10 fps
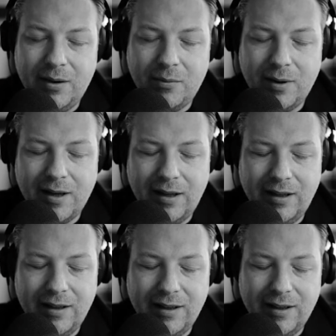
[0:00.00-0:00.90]

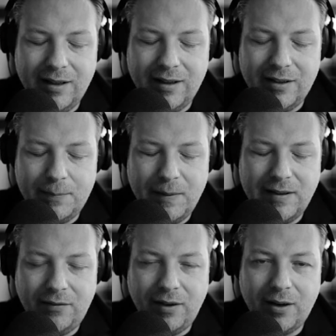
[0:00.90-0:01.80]
one
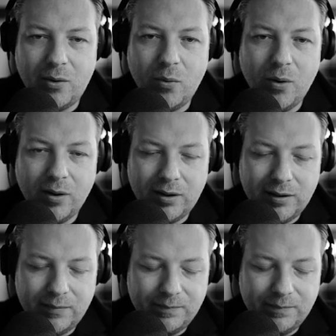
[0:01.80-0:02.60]
specific quote